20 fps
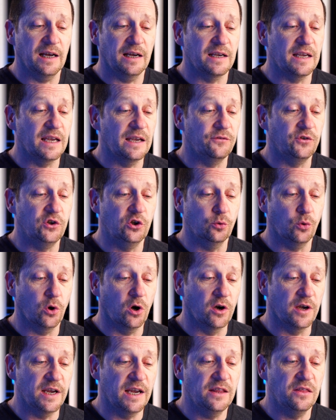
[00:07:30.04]
If you
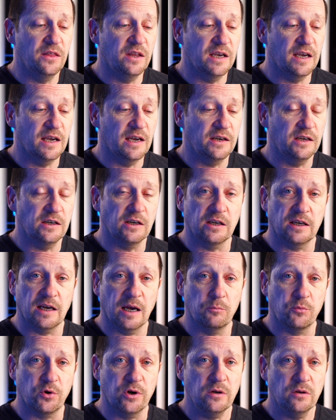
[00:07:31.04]
are in the area in
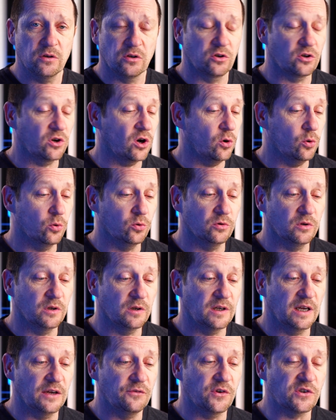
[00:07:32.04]
Canberra, go and
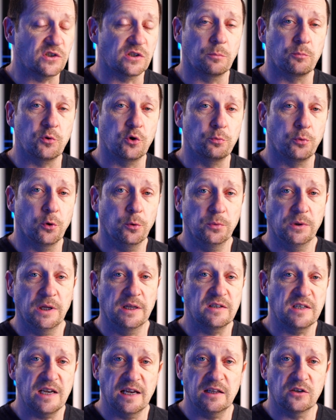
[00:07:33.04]
visit the brew pub and
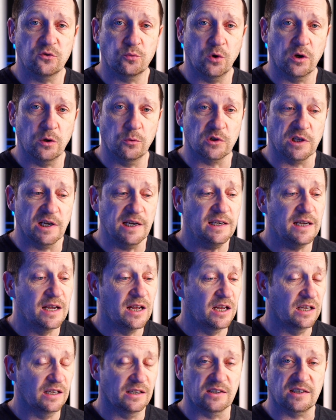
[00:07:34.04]
then tell us what it was like.
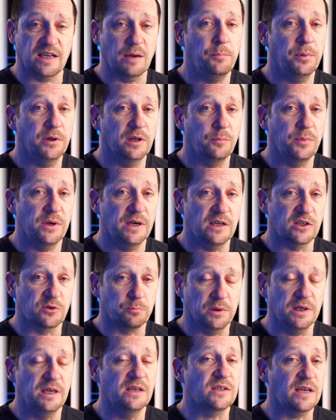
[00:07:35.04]
Sample the beers.
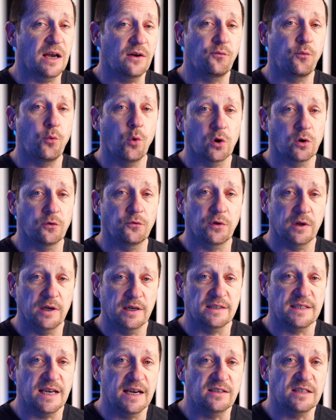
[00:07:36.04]
Please have one of their
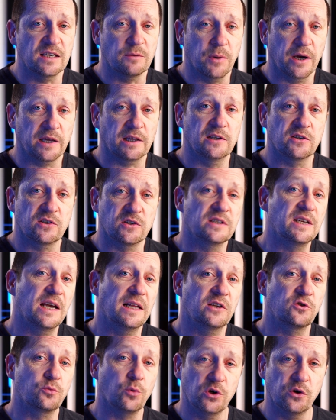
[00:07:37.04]
tasting paddles and
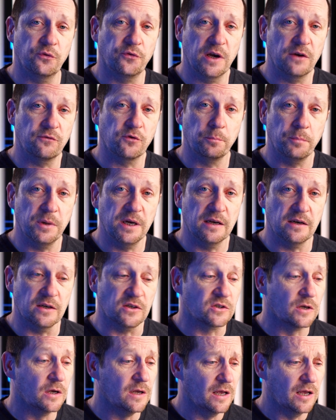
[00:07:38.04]
tell us what your favourite beer
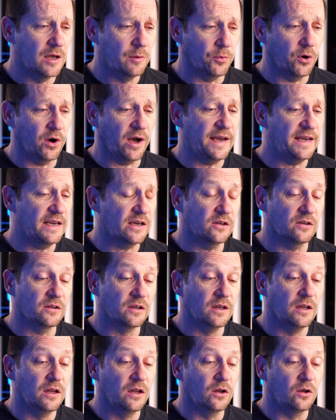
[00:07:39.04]
is. But I can
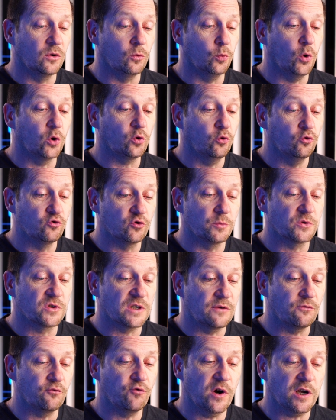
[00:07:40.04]

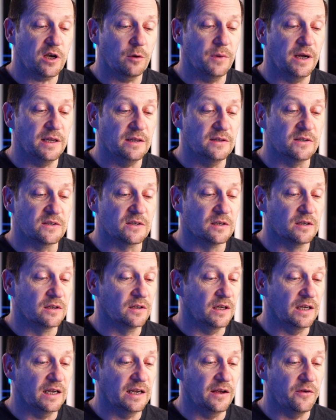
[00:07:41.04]
100% recommend
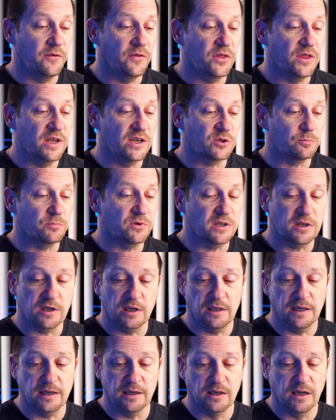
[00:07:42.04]
this
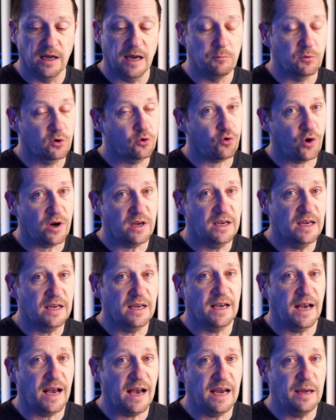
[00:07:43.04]
particular
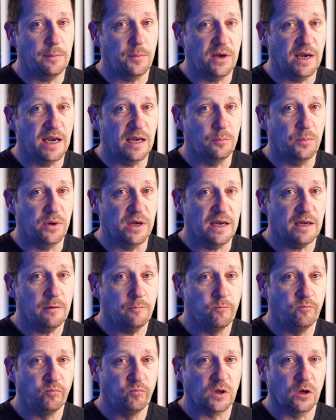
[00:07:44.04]
Cranking IPA beer
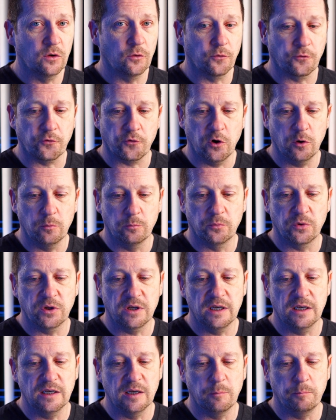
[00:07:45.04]
from
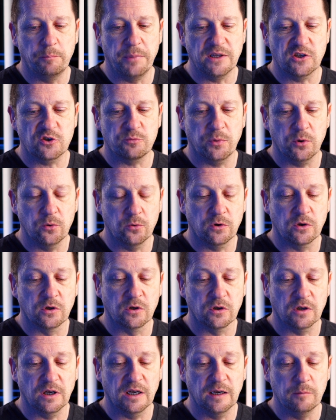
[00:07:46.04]
the BentSpoke
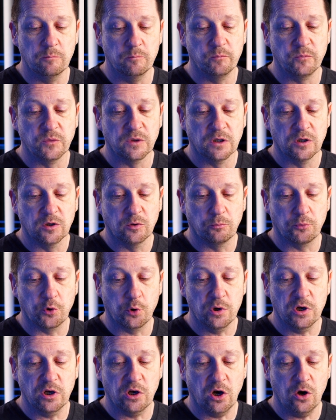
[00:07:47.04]

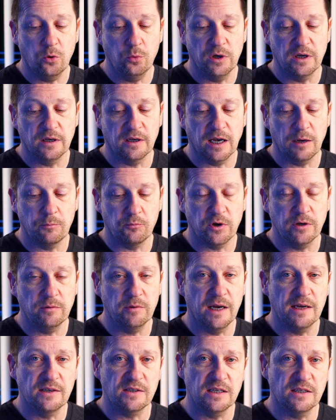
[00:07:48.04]
Brewing Co in Canberra,
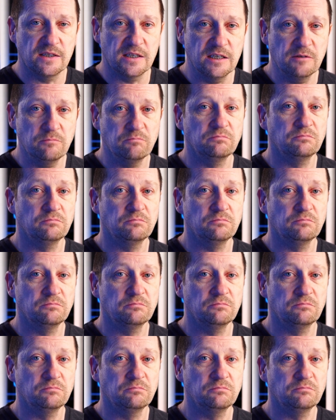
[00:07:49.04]
ACT.